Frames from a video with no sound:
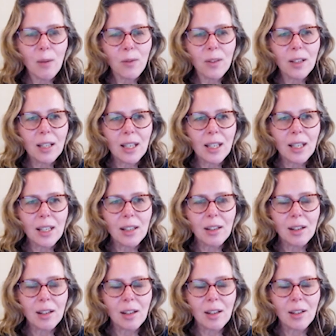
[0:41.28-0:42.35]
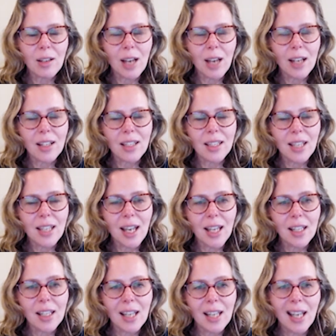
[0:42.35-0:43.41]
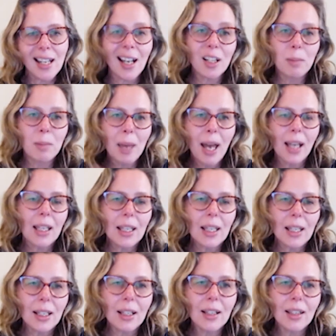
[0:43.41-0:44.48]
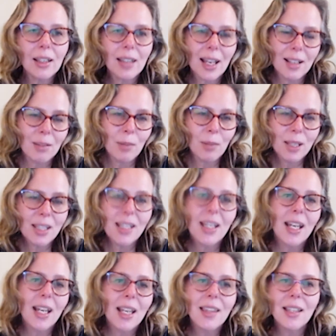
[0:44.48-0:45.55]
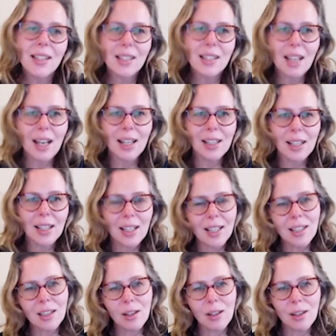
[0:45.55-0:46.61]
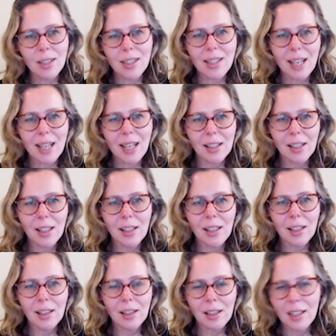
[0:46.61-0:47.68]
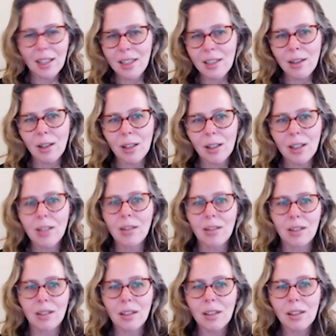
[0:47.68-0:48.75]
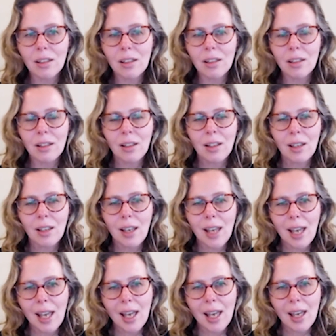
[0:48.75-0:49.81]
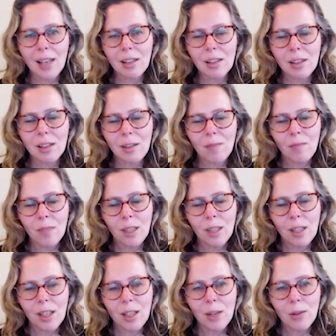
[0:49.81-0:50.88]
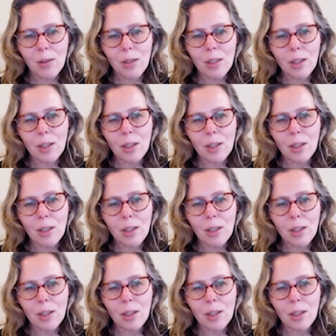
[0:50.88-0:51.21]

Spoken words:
in understanding and unpacking that, once again, that data is not static, it's not inert, and it also